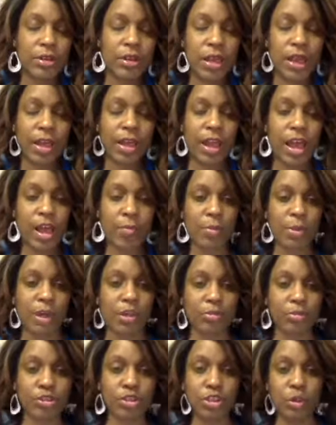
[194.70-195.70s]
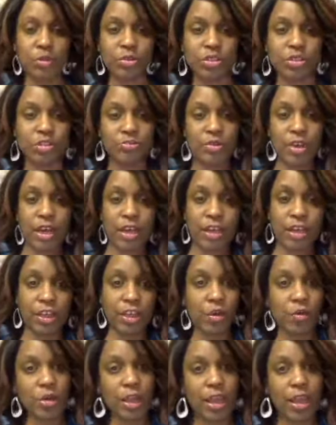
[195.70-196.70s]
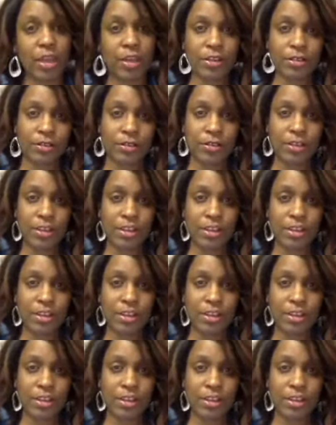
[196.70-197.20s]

I allowed my little shoulders to finally go down